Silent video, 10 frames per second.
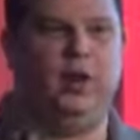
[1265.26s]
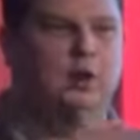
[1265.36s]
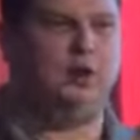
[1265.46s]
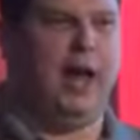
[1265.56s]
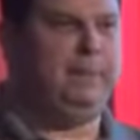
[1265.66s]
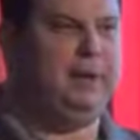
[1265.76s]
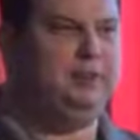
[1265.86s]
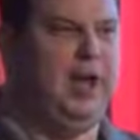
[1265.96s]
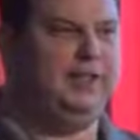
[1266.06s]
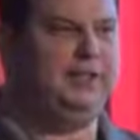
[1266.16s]
go to shopping
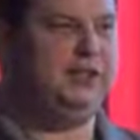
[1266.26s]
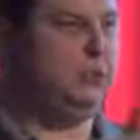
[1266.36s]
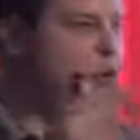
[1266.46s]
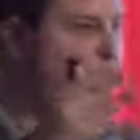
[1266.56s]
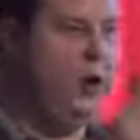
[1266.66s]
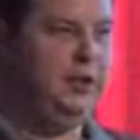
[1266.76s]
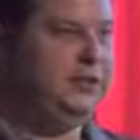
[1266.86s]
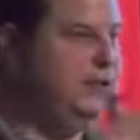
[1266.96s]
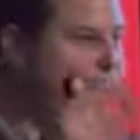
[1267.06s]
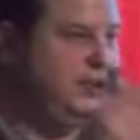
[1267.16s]
plazas and we're loyal
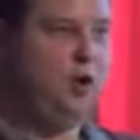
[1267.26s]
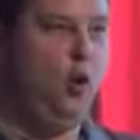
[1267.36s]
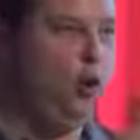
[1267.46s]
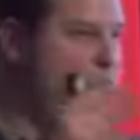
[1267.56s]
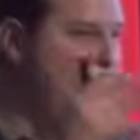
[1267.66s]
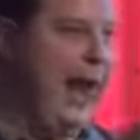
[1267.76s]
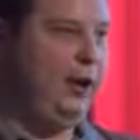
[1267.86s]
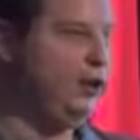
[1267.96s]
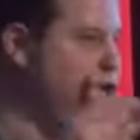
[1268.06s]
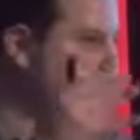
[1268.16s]
to this corner
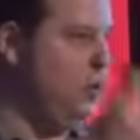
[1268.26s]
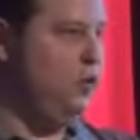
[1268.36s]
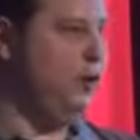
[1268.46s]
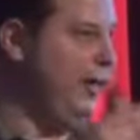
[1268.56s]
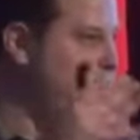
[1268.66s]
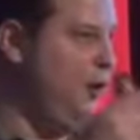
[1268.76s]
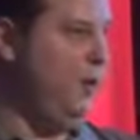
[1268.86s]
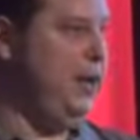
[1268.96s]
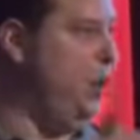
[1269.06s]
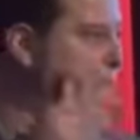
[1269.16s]
anchor store over here,
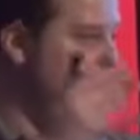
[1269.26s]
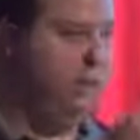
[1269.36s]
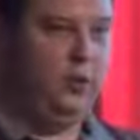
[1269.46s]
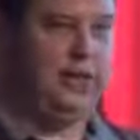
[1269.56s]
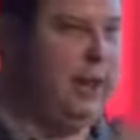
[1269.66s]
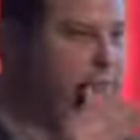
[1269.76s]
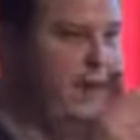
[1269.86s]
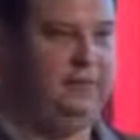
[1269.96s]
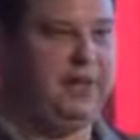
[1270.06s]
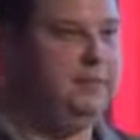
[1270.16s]
we go there 4 times,
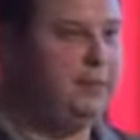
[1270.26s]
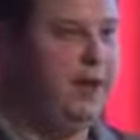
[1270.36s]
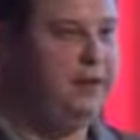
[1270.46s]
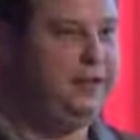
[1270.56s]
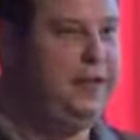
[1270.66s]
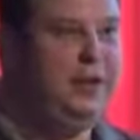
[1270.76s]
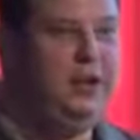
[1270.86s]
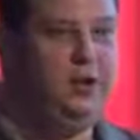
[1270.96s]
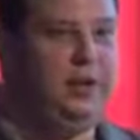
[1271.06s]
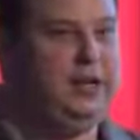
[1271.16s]
5 times a month,
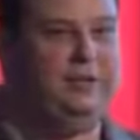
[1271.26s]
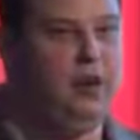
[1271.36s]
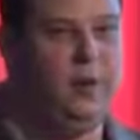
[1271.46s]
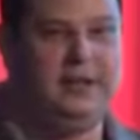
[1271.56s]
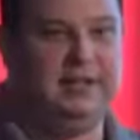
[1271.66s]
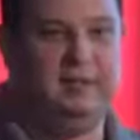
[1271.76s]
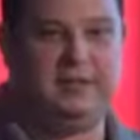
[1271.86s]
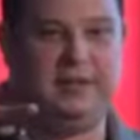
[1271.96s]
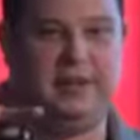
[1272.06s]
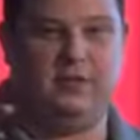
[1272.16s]
we could have no idea what's
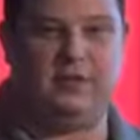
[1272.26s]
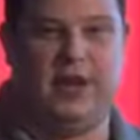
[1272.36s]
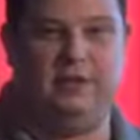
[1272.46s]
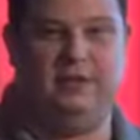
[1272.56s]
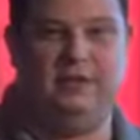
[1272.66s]
on the other side.